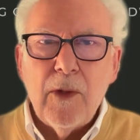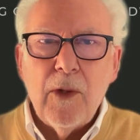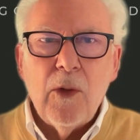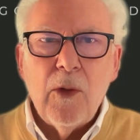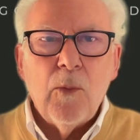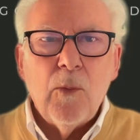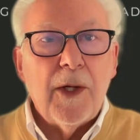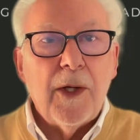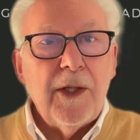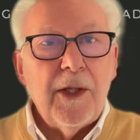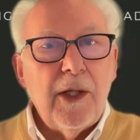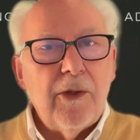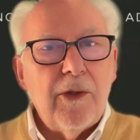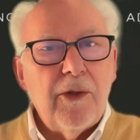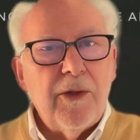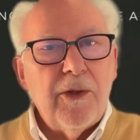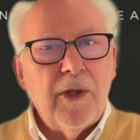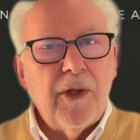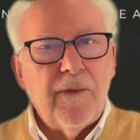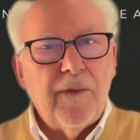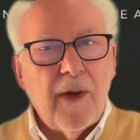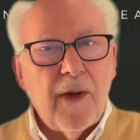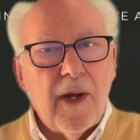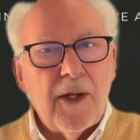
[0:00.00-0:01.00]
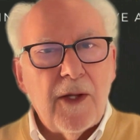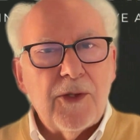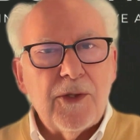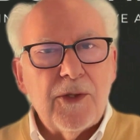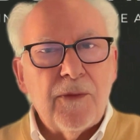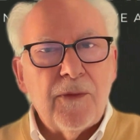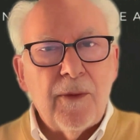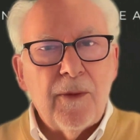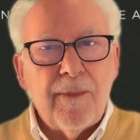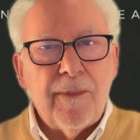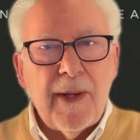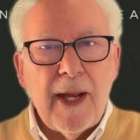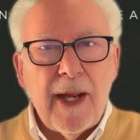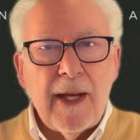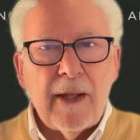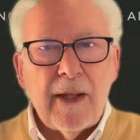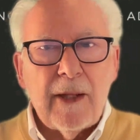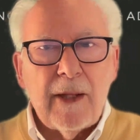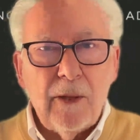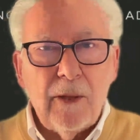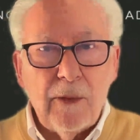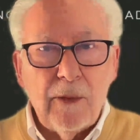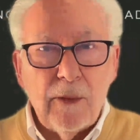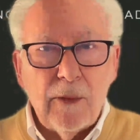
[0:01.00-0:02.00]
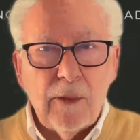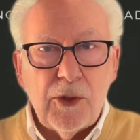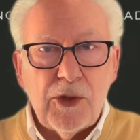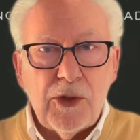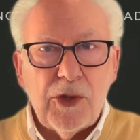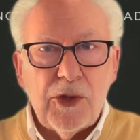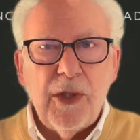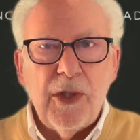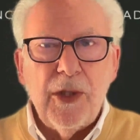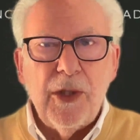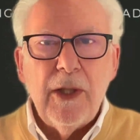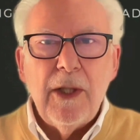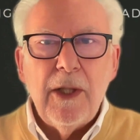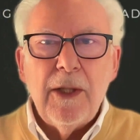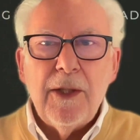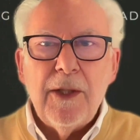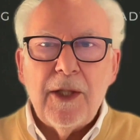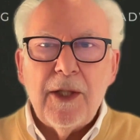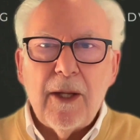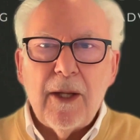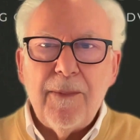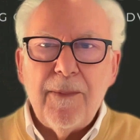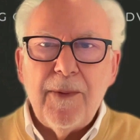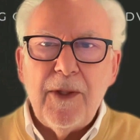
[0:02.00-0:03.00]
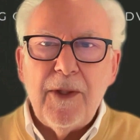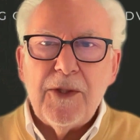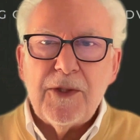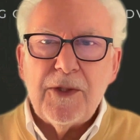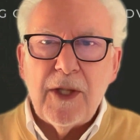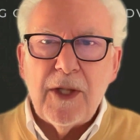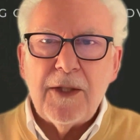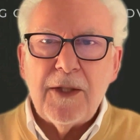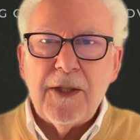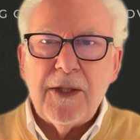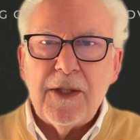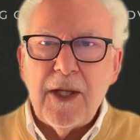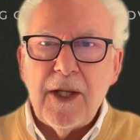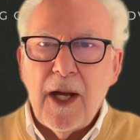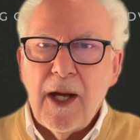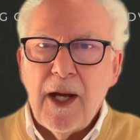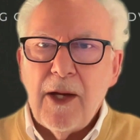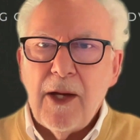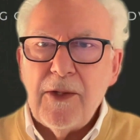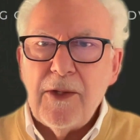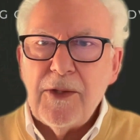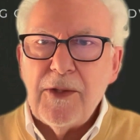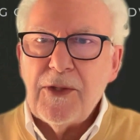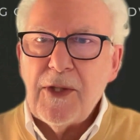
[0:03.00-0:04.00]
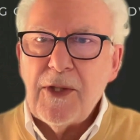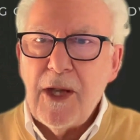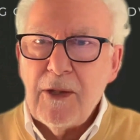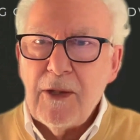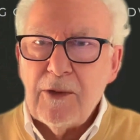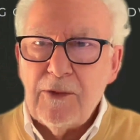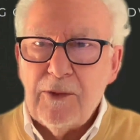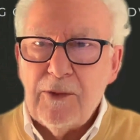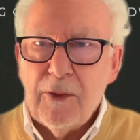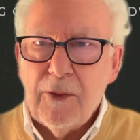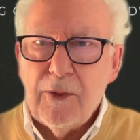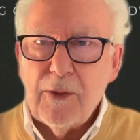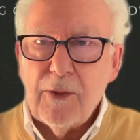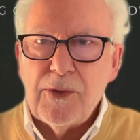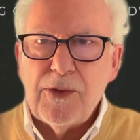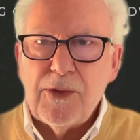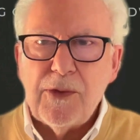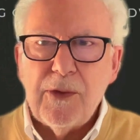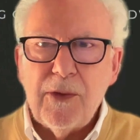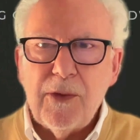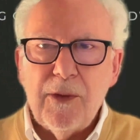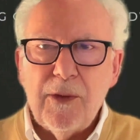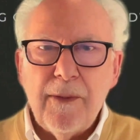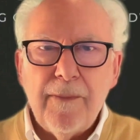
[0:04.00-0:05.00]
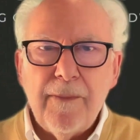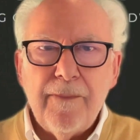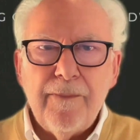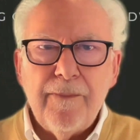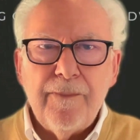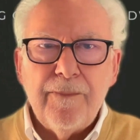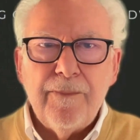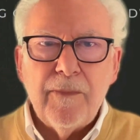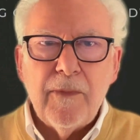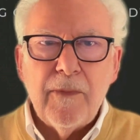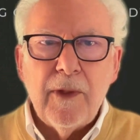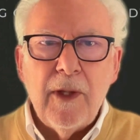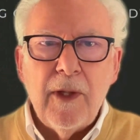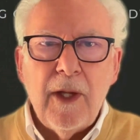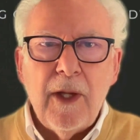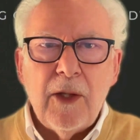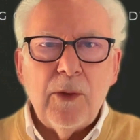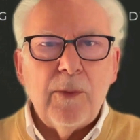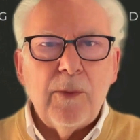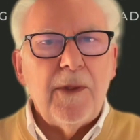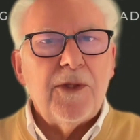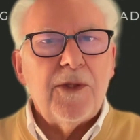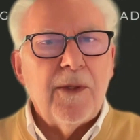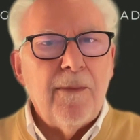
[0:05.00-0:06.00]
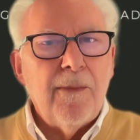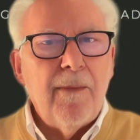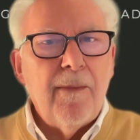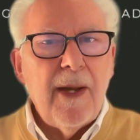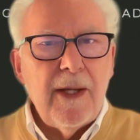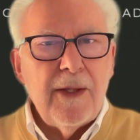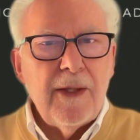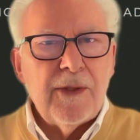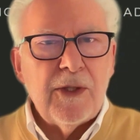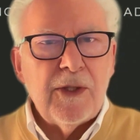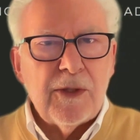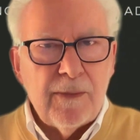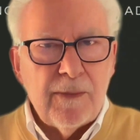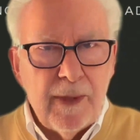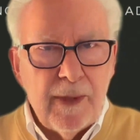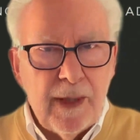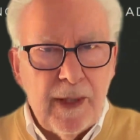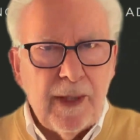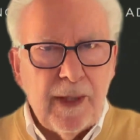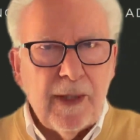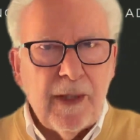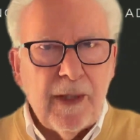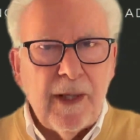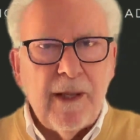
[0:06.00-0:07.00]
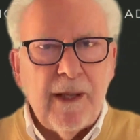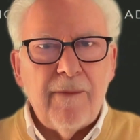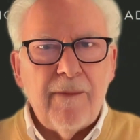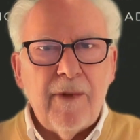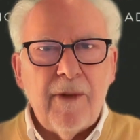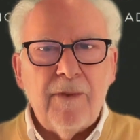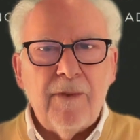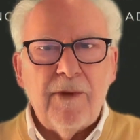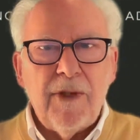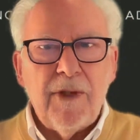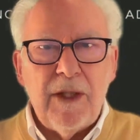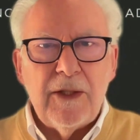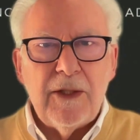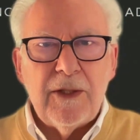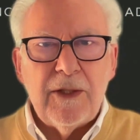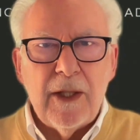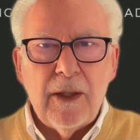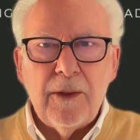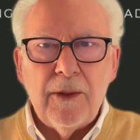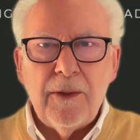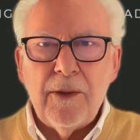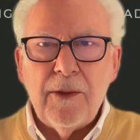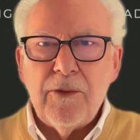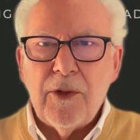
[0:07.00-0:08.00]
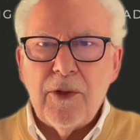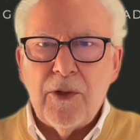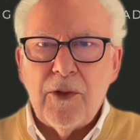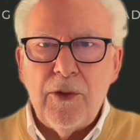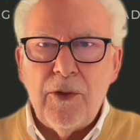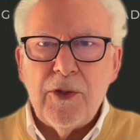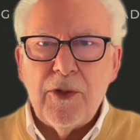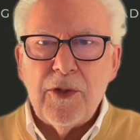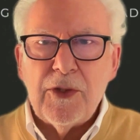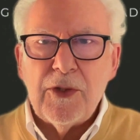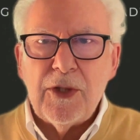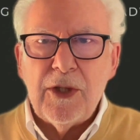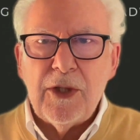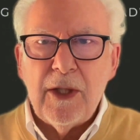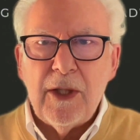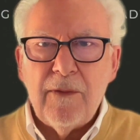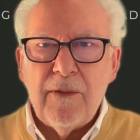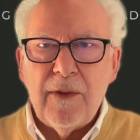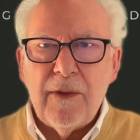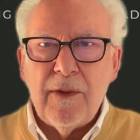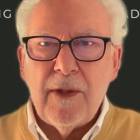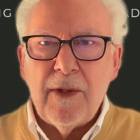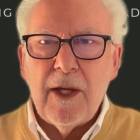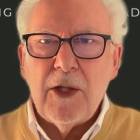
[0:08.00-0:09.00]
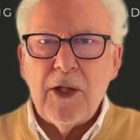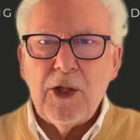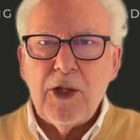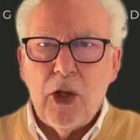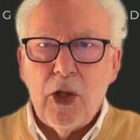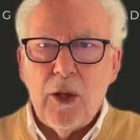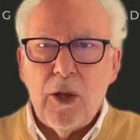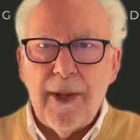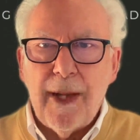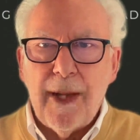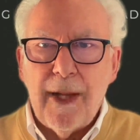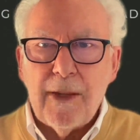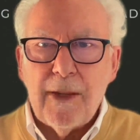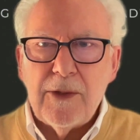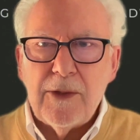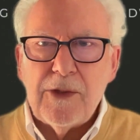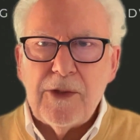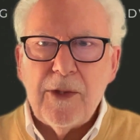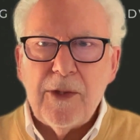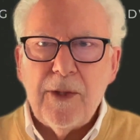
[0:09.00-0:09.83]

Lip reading: 1 year in advance of the planned launch, the company started to hire its sales force. It always amazes me the level of detail that recruiters give in their job ads.